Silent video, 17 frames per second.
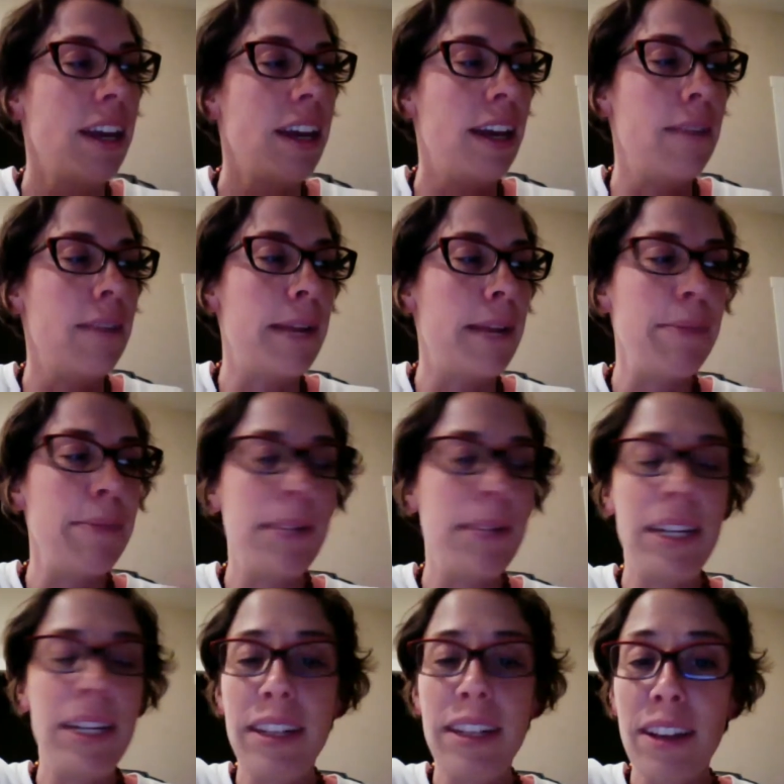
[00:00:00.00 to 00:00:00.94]
It might
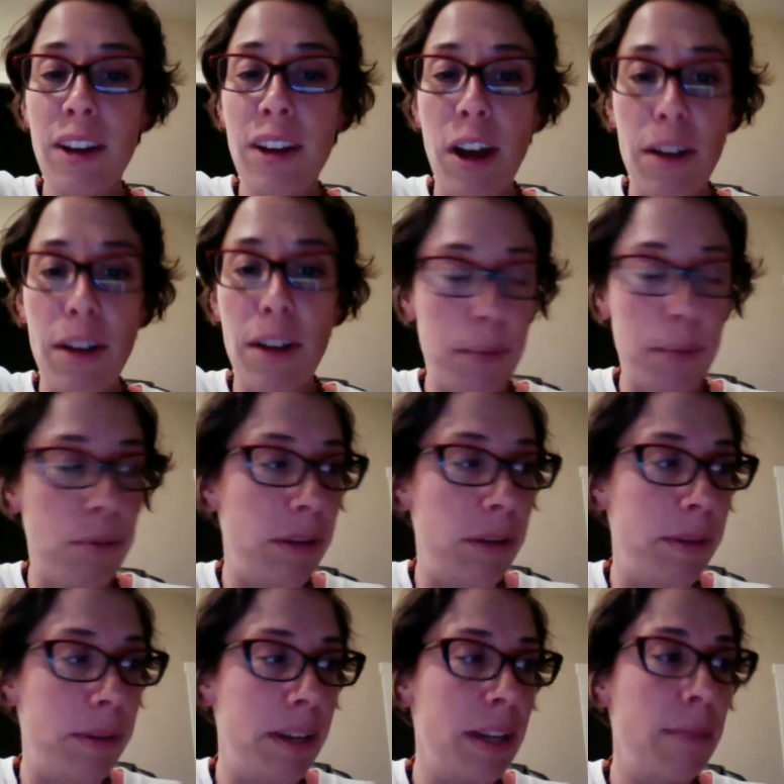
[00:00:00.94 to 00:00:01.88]
be the coffee
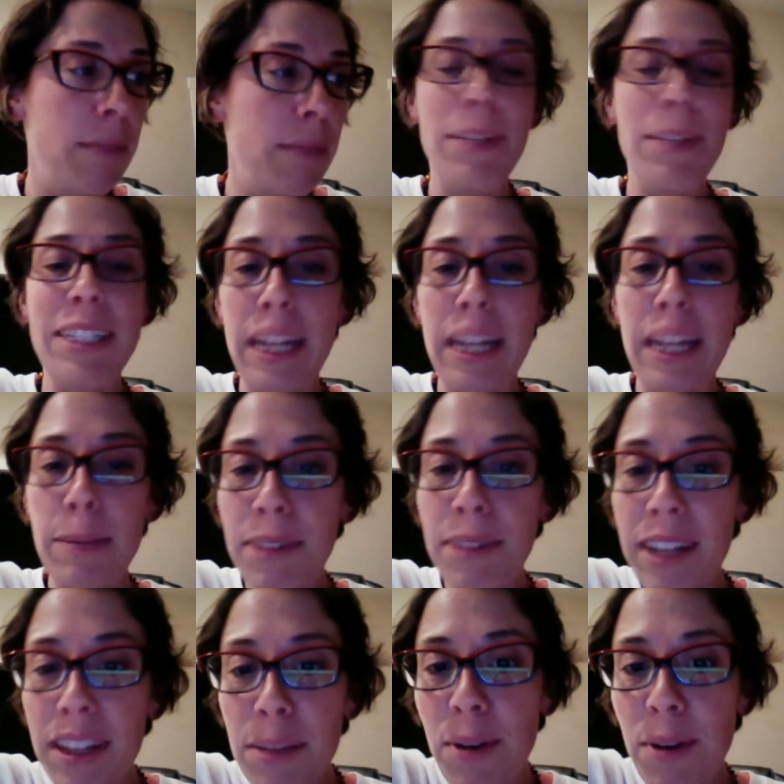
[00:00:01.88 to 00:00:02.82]
appointment. It might be
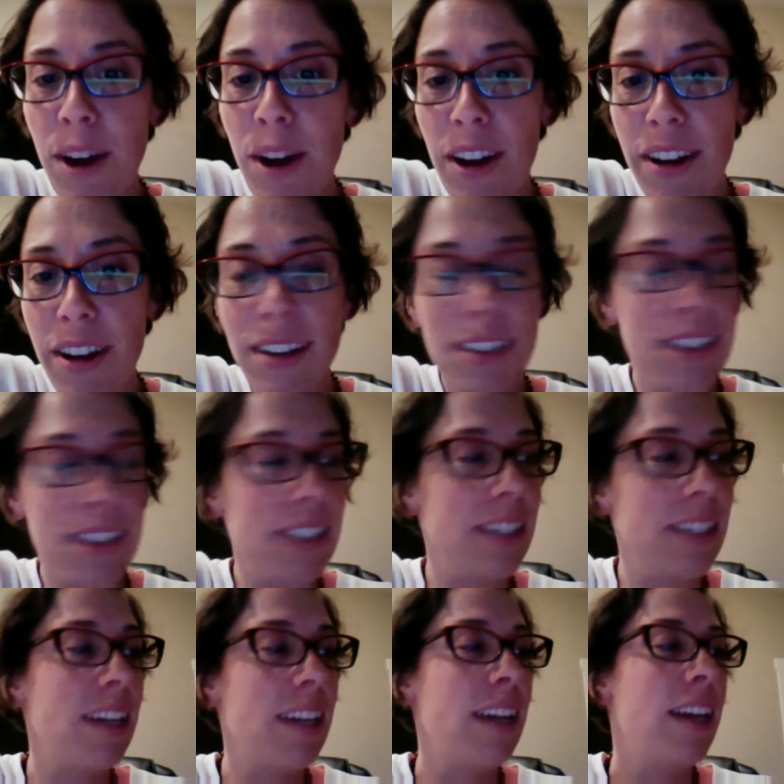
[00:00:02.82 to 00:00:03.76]
sampling the product.
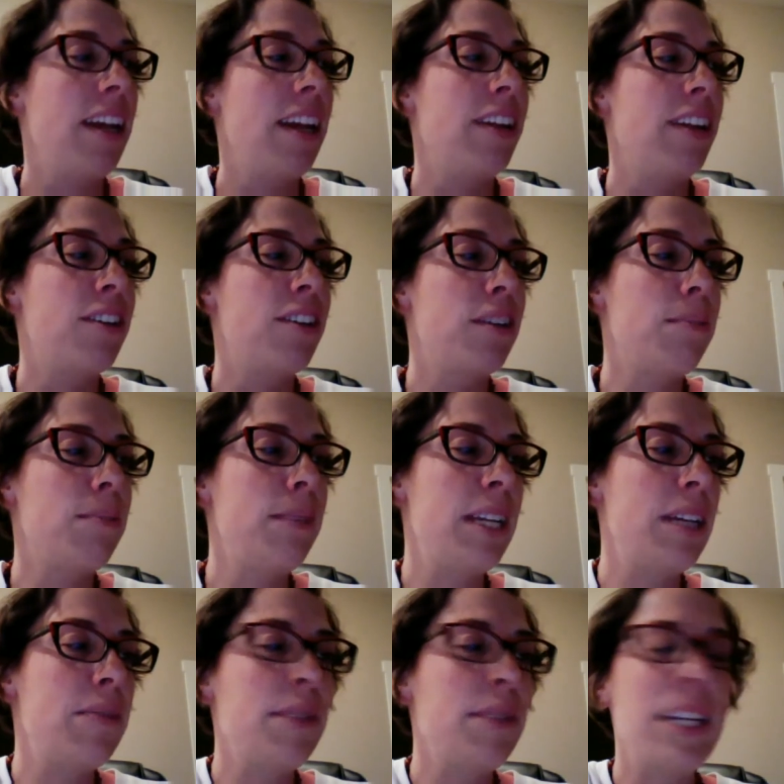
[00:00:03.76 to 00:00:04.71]
It could
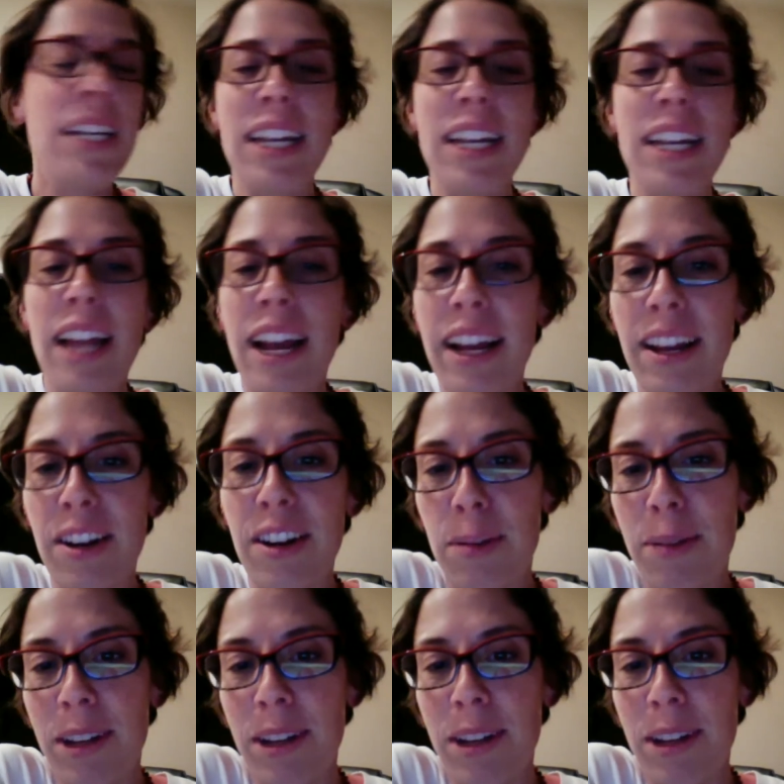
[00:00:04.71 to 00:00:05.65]
be reading an Eye on
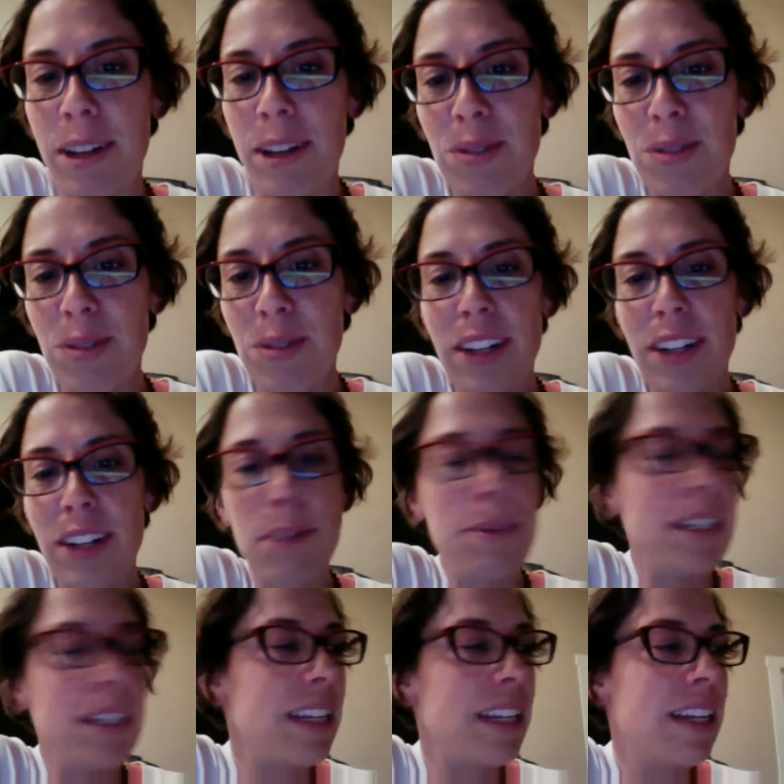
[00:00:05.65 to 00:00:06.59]
Arbonne story. It could be
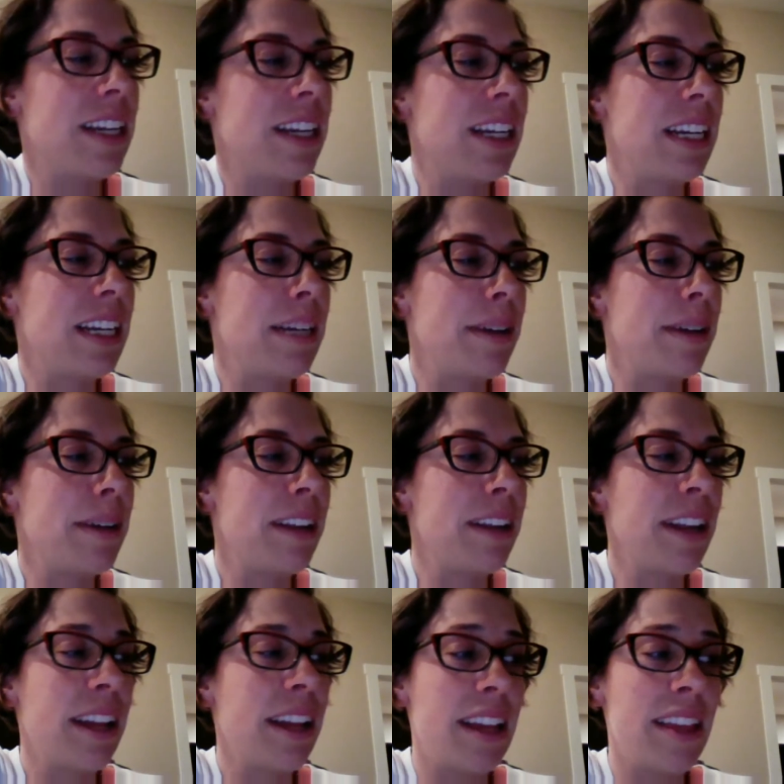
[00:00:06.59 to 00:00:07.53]
sending an email
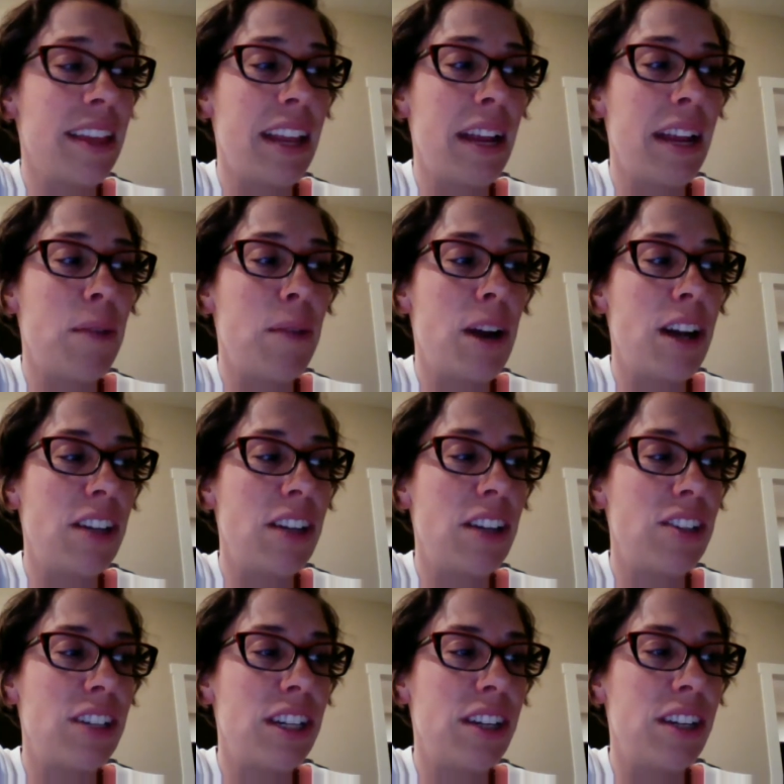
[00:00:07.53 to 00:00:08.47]
and they
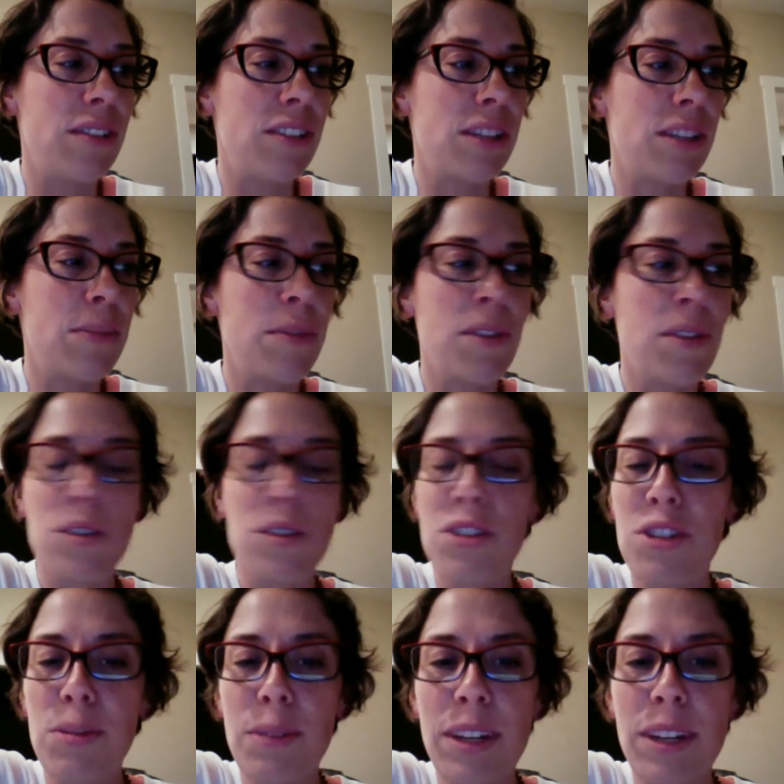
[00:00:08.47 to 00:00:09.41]
watch, some of those
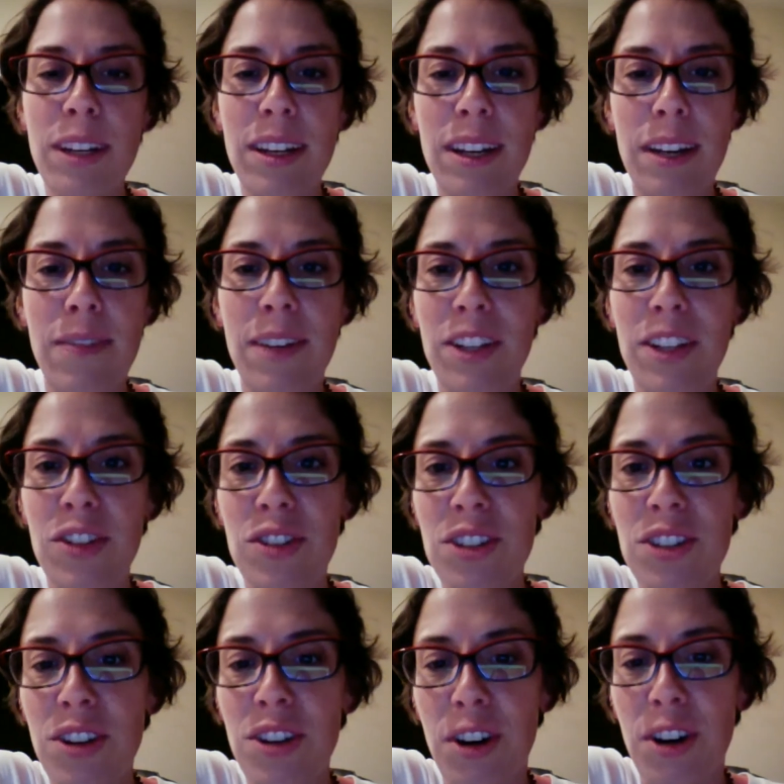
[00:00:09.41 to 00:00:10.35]
2-minute Adventures
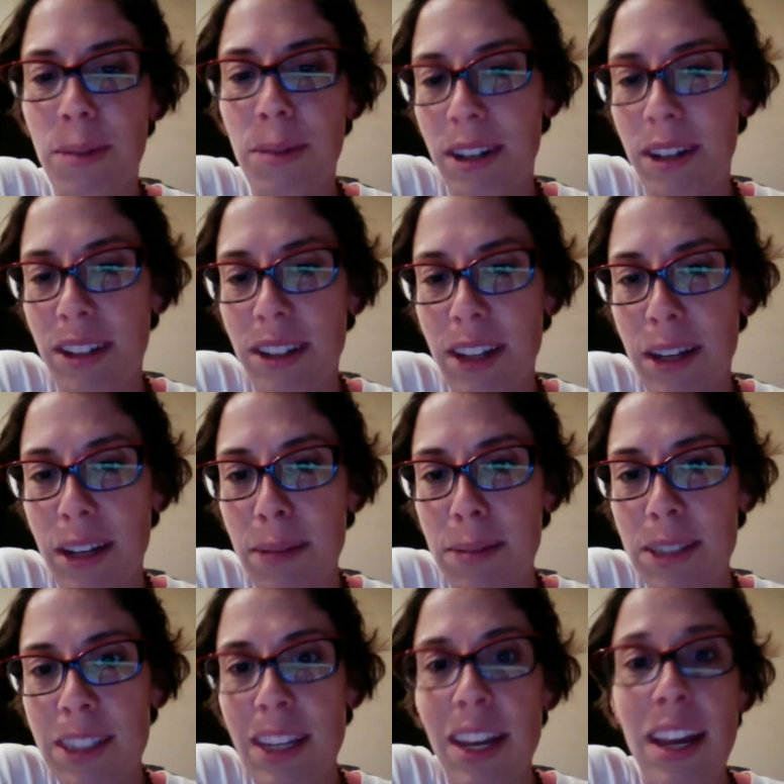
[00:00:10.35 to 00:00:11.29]
in Arbonne
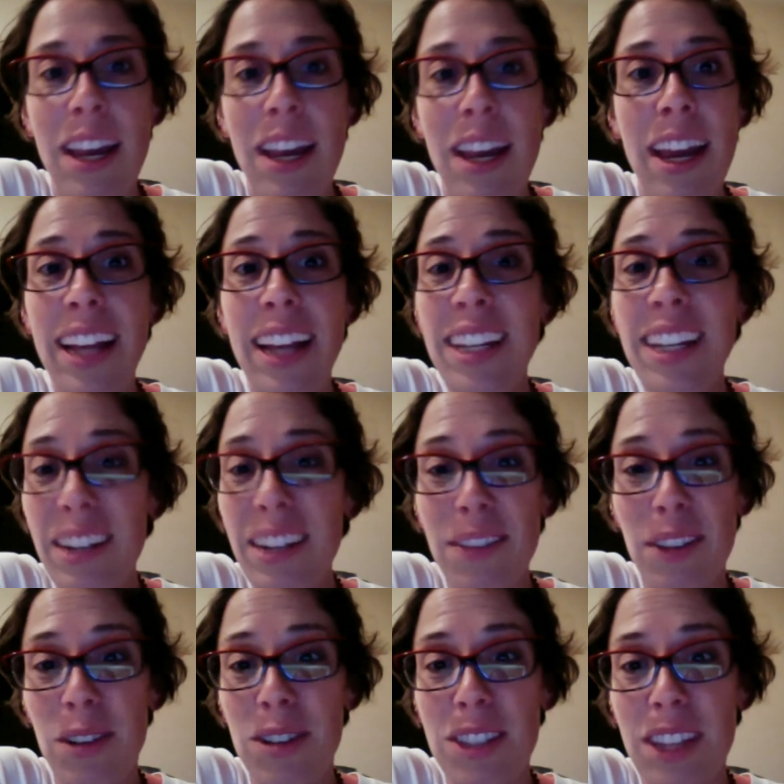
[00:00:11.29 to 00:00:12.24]
clips. Any of
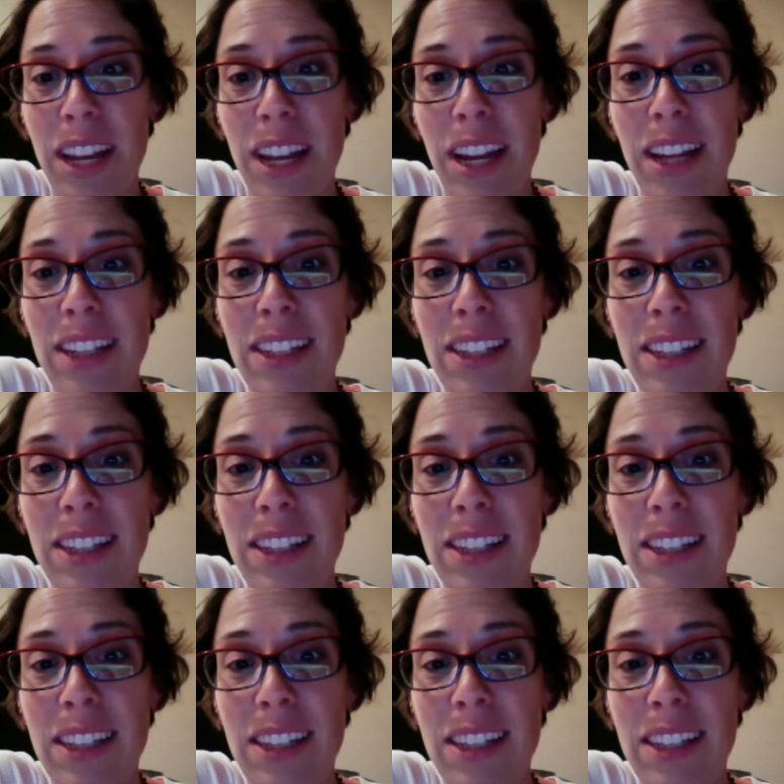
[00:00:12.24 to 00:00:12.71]
those things.